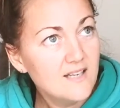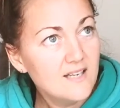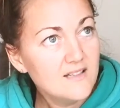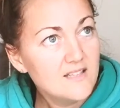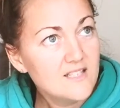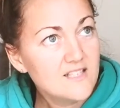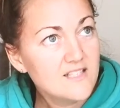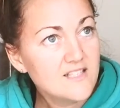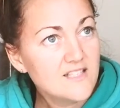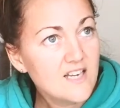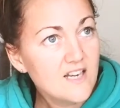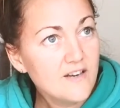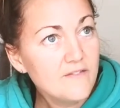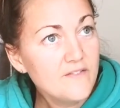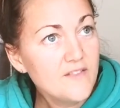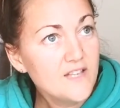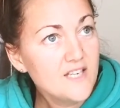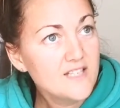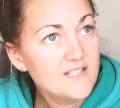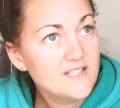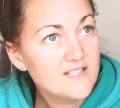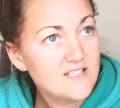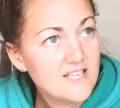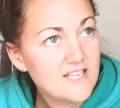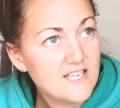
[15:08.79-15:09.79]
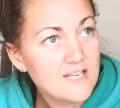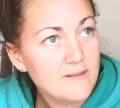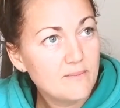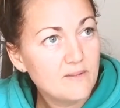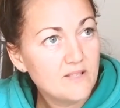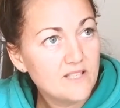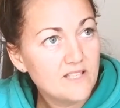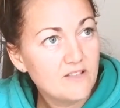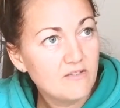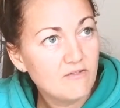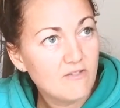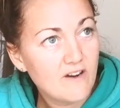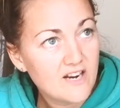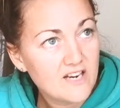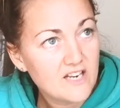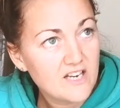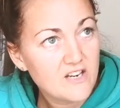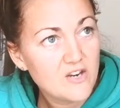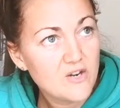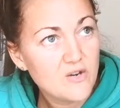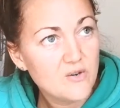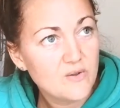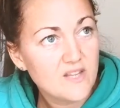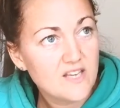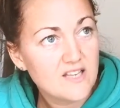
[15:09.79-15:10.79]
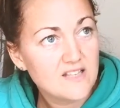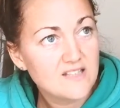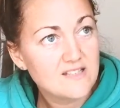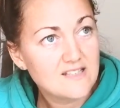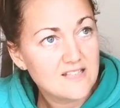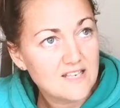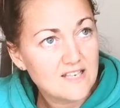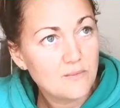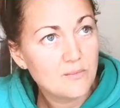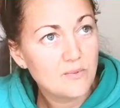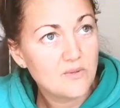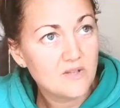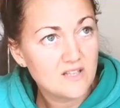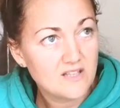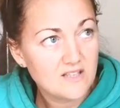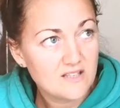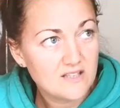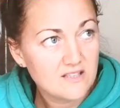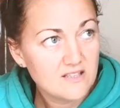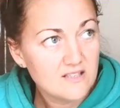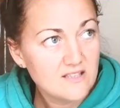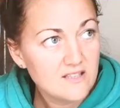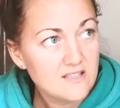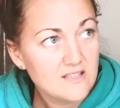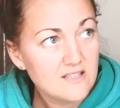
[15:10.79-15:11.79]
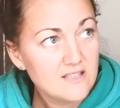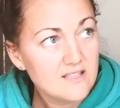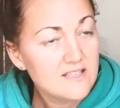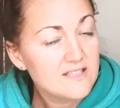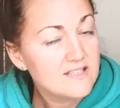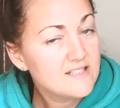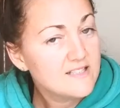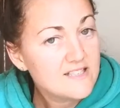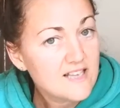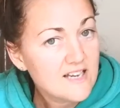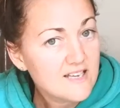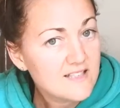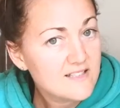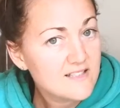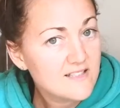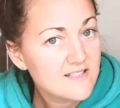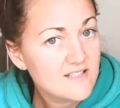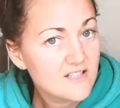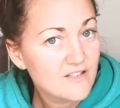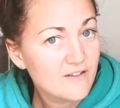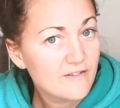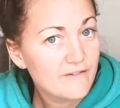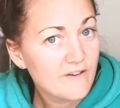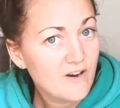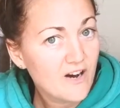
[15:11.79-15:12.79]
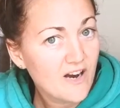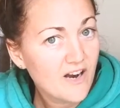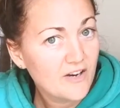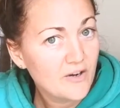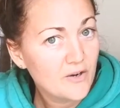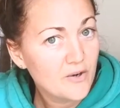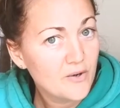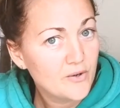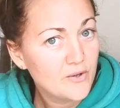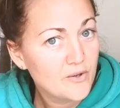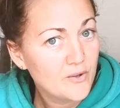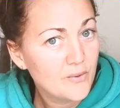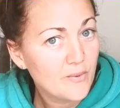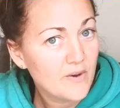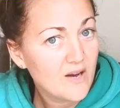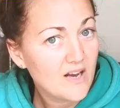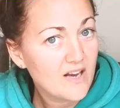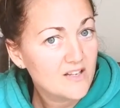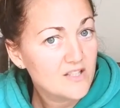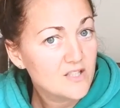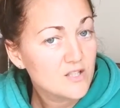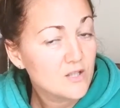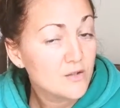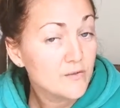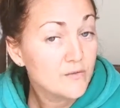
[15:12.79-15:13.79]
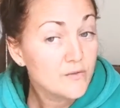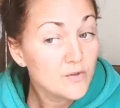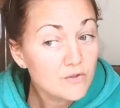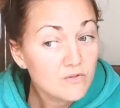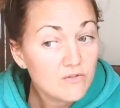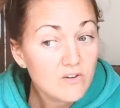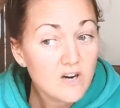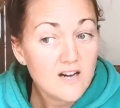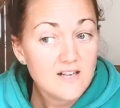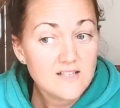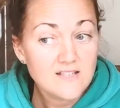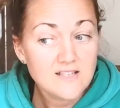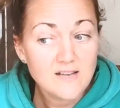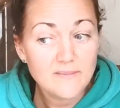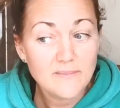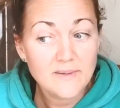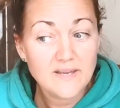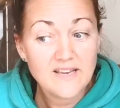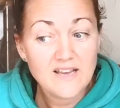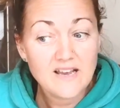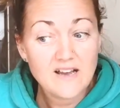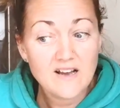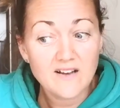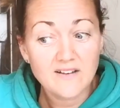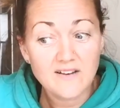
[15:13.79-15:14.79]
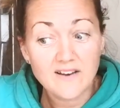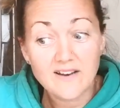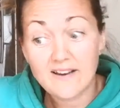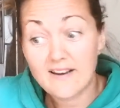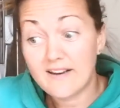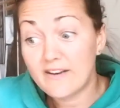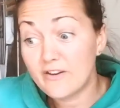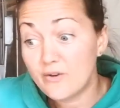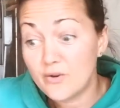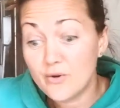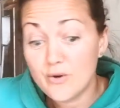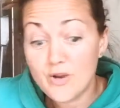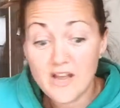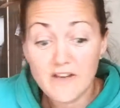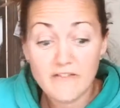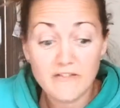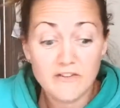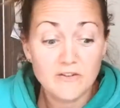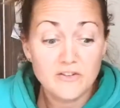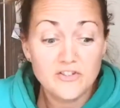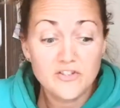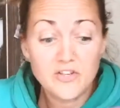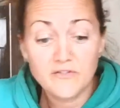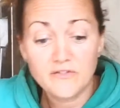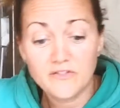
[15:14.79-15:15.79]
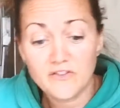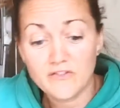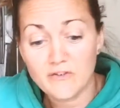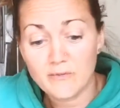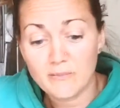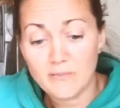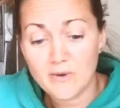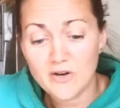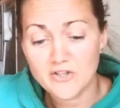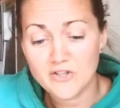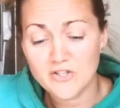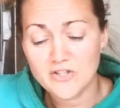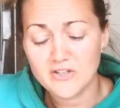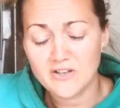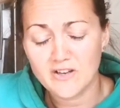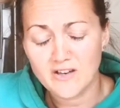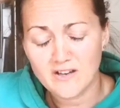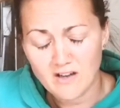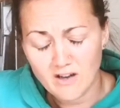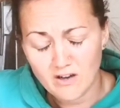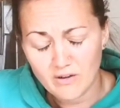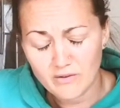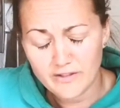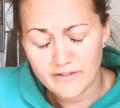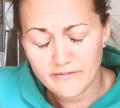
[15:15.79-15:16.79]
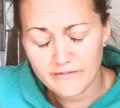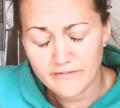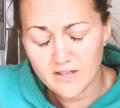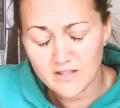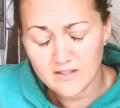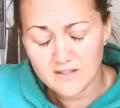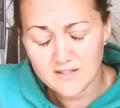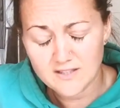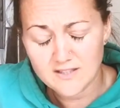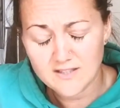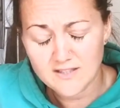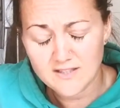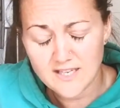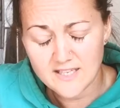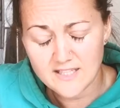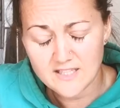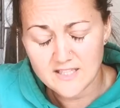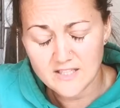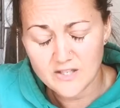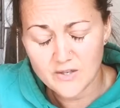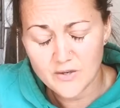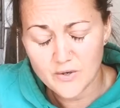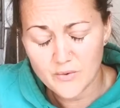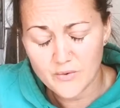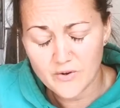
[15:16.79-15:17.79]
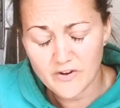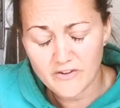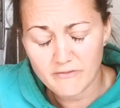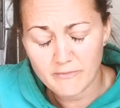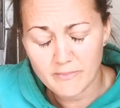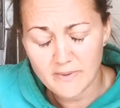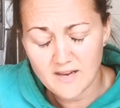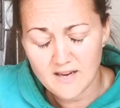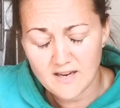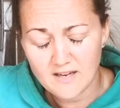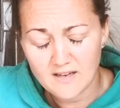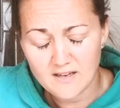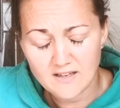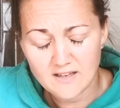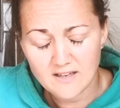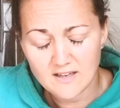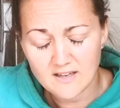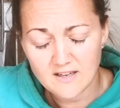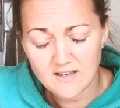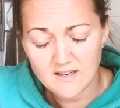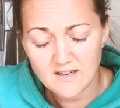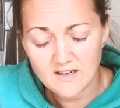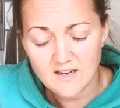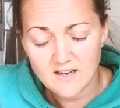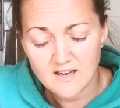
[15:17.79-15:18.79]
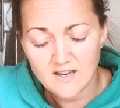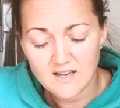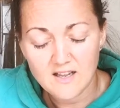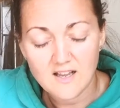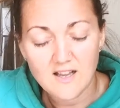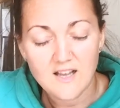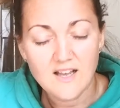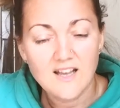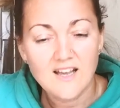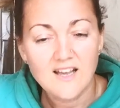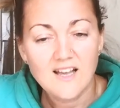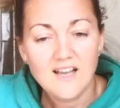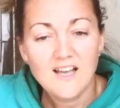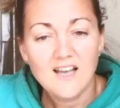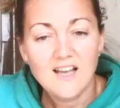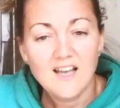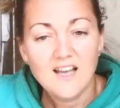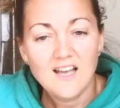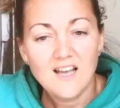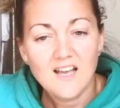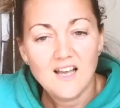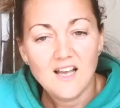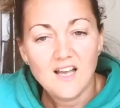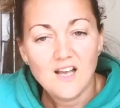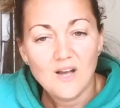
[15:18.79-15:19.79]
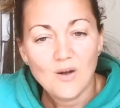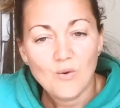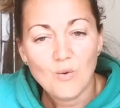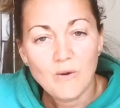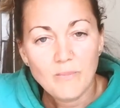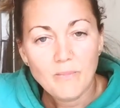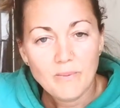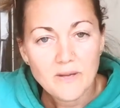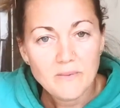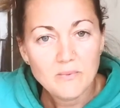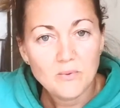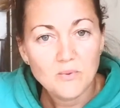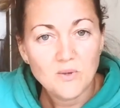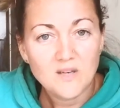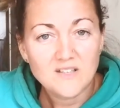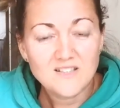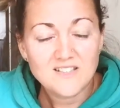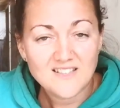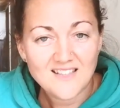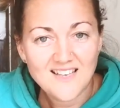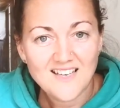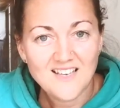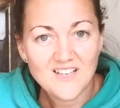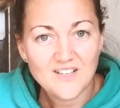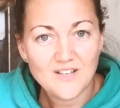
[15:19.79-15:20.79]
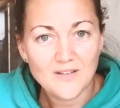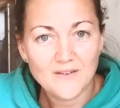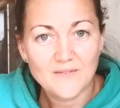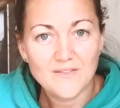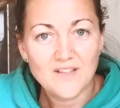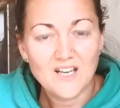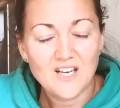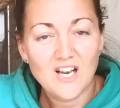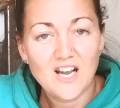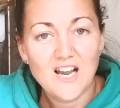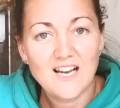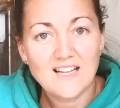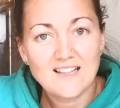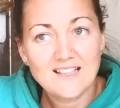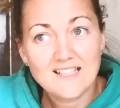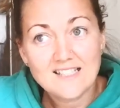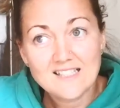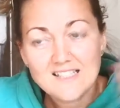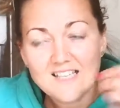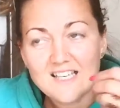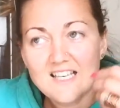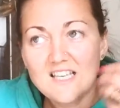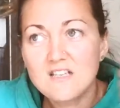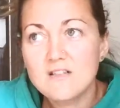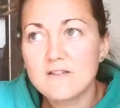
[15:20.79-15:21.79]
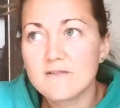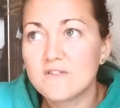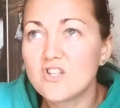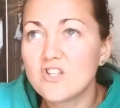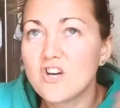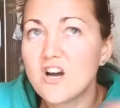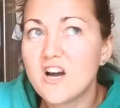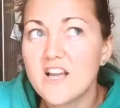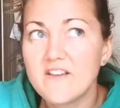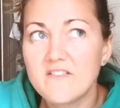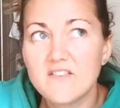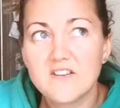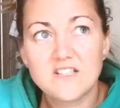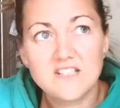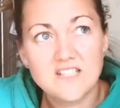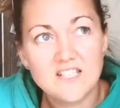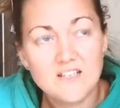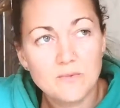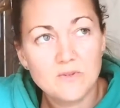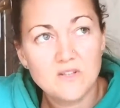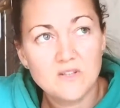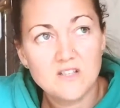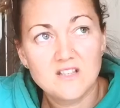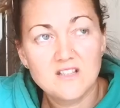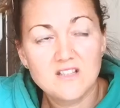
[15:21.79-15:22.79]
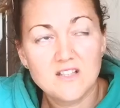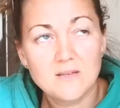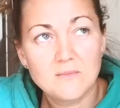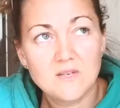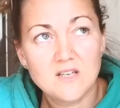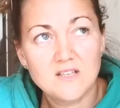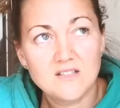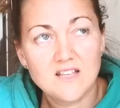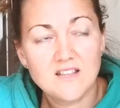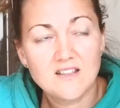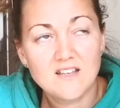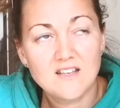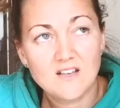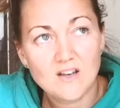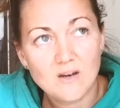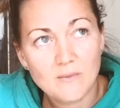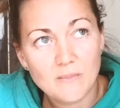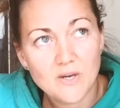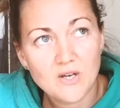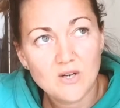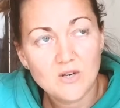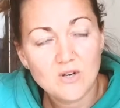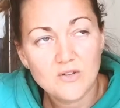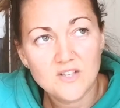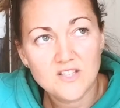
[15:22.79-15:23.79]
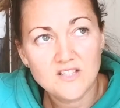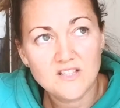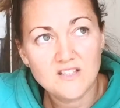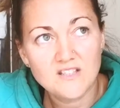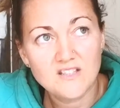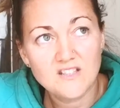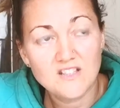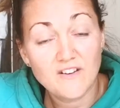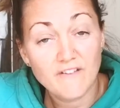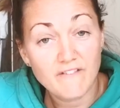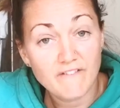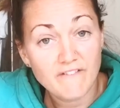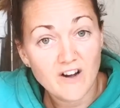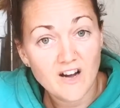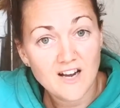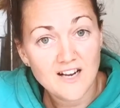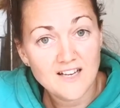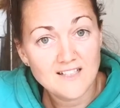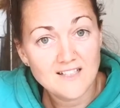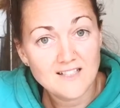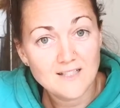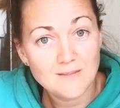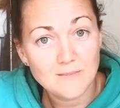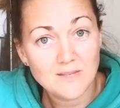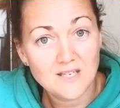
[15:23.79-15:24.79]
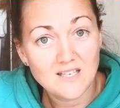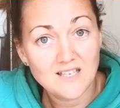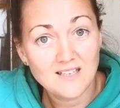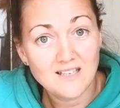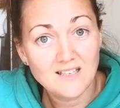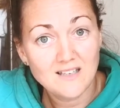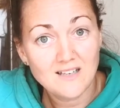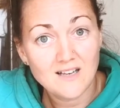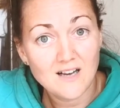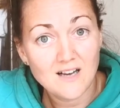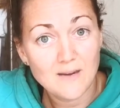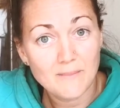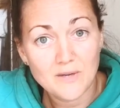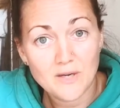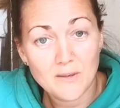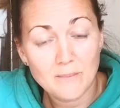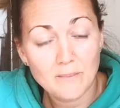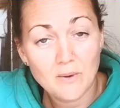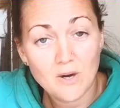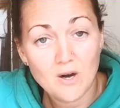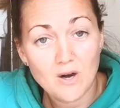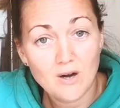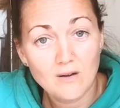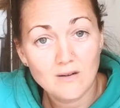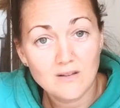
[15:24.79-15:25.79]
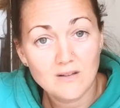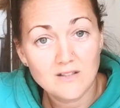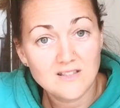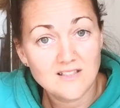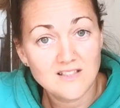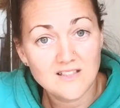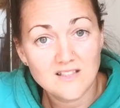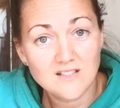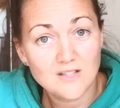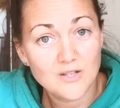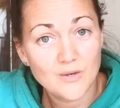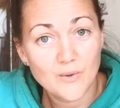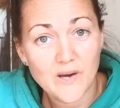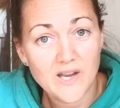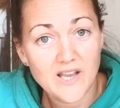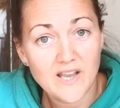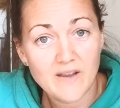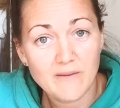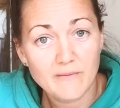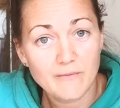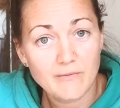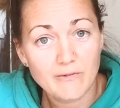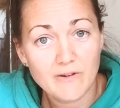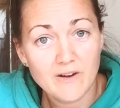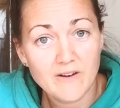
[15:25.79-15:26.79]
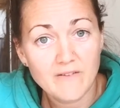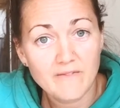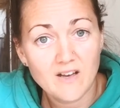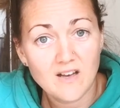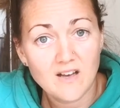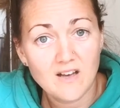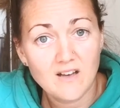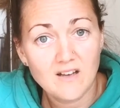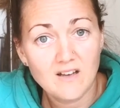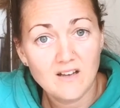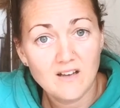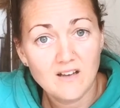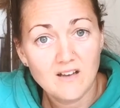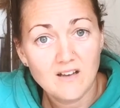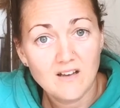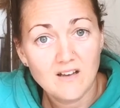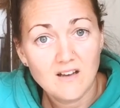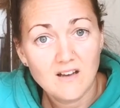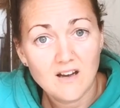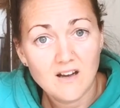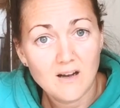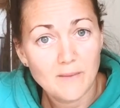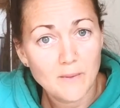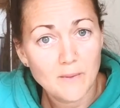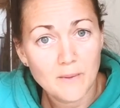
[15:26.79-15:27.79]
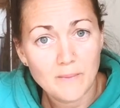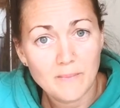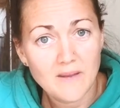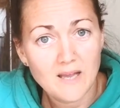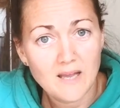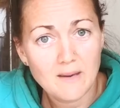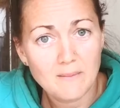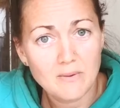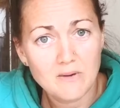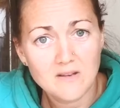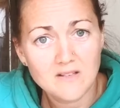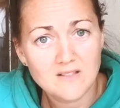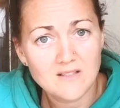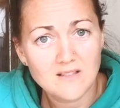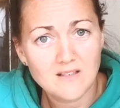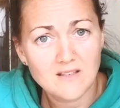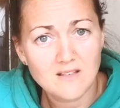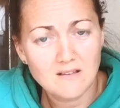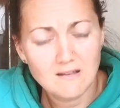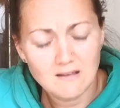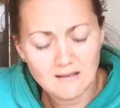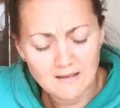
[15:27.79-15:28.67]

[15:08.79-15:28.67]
The stuff that is deeply running you, that's deep within, it doesn't define who you are. So if you write something out and you have a shift of emotion, you're like, holy fuck, this is actually who I've been, and da-da-da-da. What people are scared of, they're scared of diving deep within them because they think, oh my God, this defines me. I'm in a box. This is who I am forever. I'm a bad person.